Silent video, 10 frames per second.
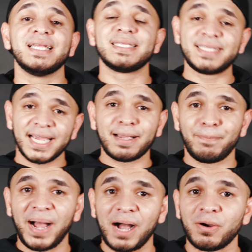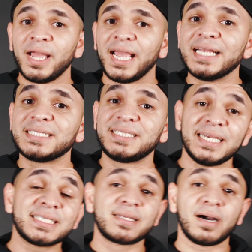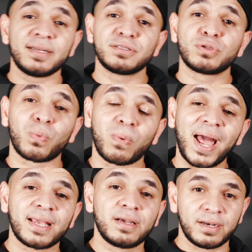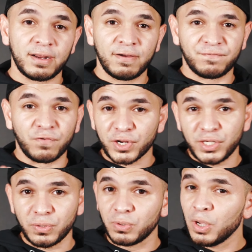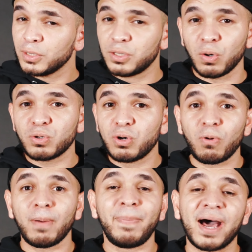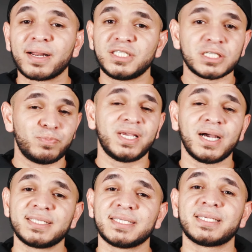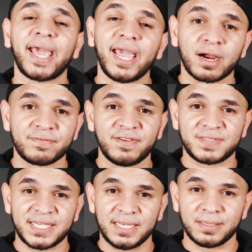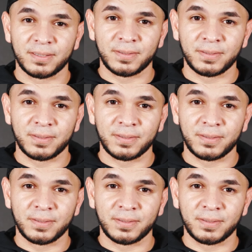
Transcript: and think about, is this gun the right gun for you? Don't go about it just because it's an AR-15.